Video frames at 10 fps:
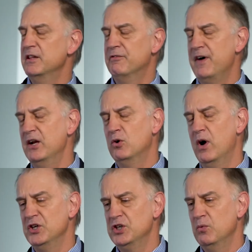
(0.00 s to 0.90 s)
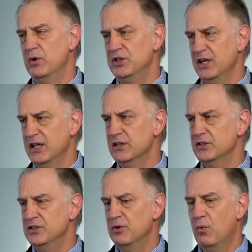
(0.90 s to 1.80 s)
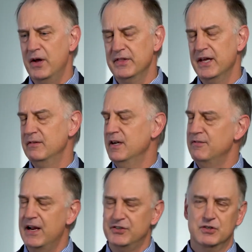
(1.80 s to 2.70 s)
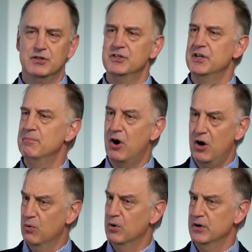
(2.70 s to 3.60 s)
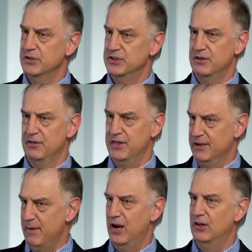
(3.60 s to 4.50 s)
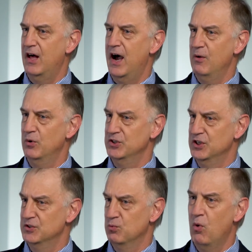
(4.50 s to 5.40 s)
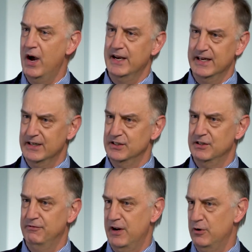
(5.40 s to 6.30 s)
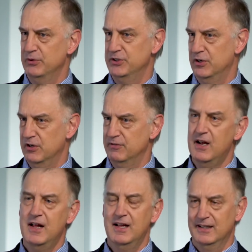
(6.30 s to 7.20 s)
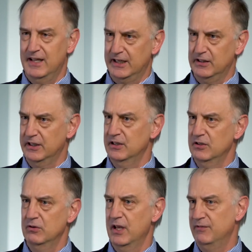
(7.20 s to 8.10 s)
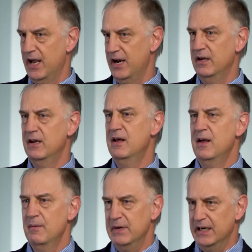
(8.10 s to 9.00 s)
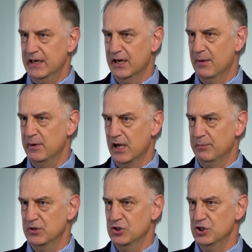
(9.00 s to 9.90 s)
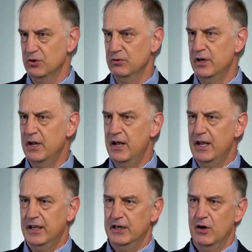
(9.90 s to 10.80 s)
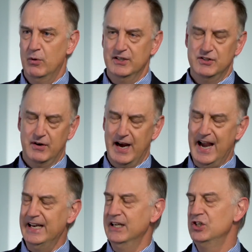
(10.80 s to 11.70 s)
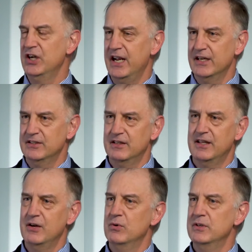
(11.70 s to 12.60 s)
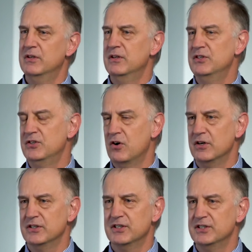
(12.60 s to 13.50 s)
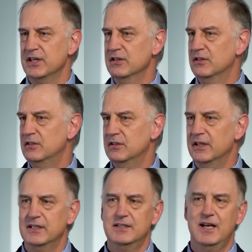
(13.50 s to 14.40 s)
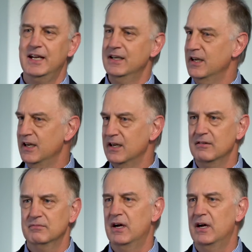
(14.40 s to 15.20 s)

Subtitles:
The final question, which is the one that investors and borrowers think about a lot, which is what is the Federal Reserve likely to do? They've got a meeting coming up in June. Is there any chance that they would start to signal a tightening